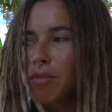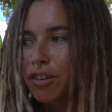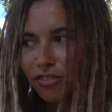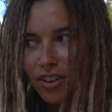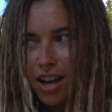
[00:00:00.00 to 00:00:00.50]

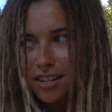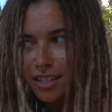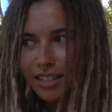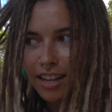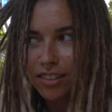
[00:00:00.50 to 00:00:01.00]
more
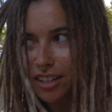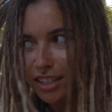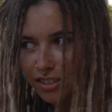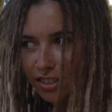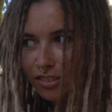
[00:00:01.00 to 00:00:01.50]
fun now that
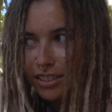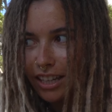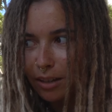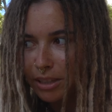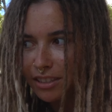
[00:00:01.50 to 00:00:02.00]
I don't
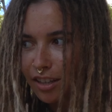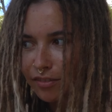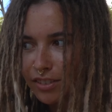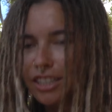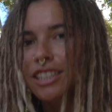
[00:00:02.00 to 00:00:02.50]
take
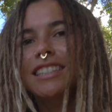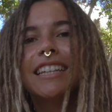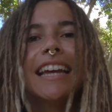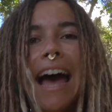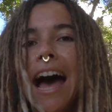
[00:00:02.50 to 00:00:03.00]
myself
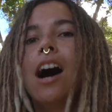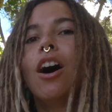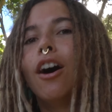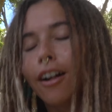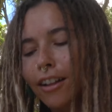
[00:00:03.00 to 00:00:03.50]
seriously at
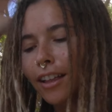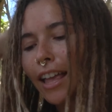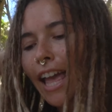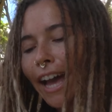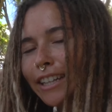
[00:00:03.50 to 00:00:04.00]
all,
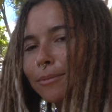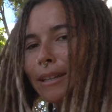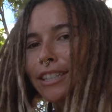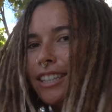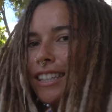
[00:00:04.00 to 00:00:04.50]

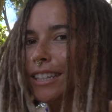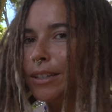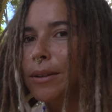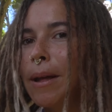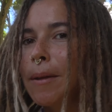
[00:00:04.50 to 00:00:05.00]

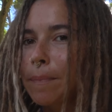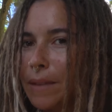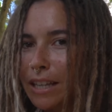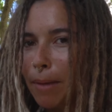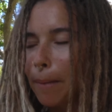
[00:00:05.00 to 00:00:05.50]
especially
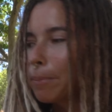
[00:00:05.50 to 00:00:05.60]
in my